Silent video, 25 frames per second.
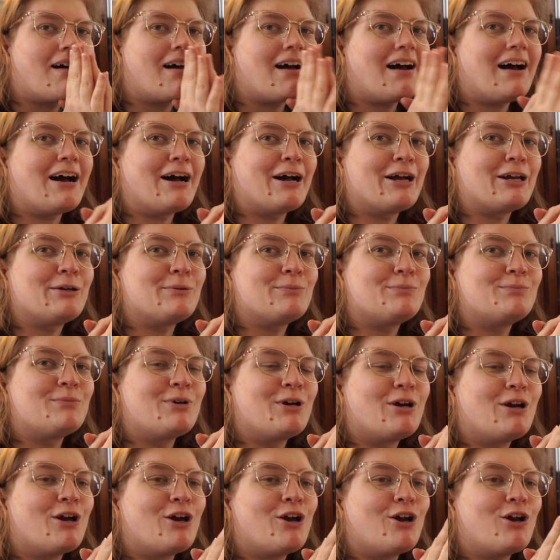I'm
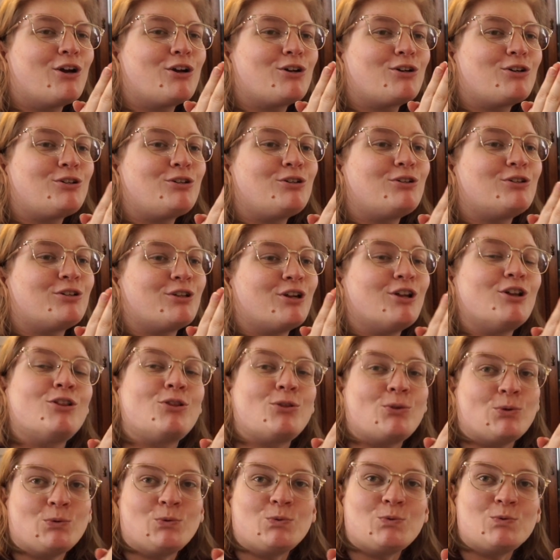gonna
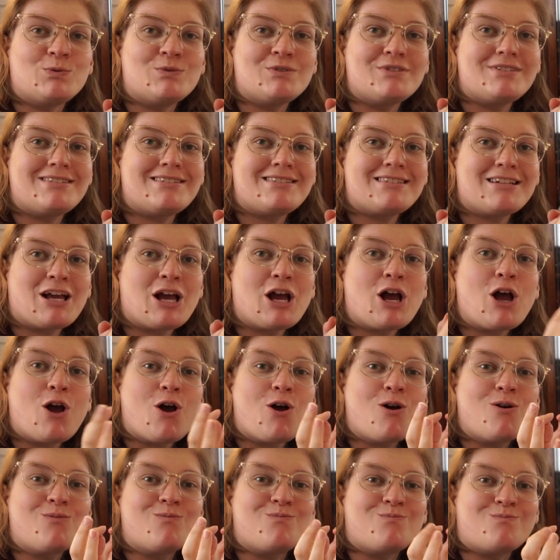lose
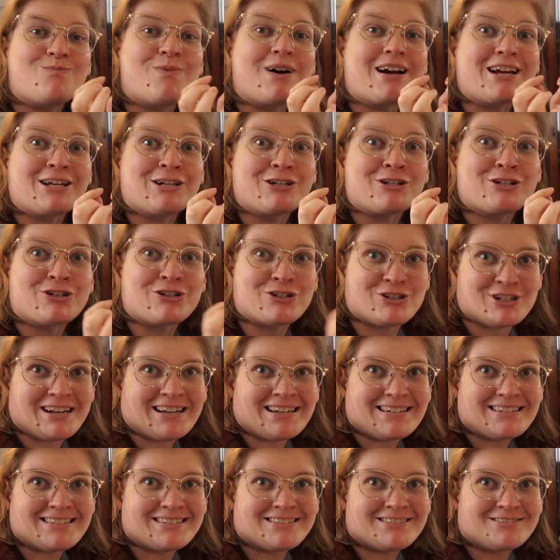my
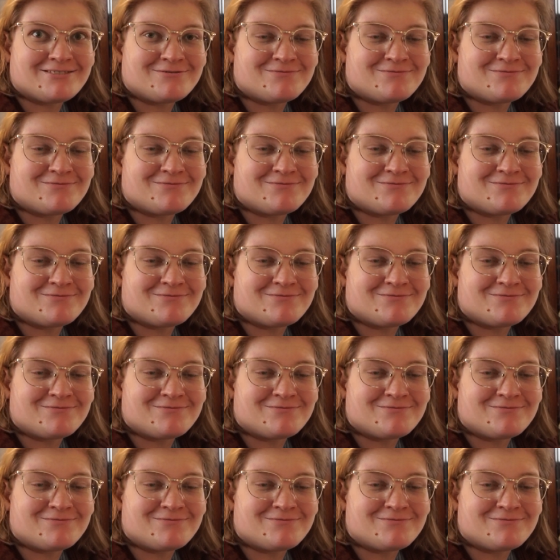shit.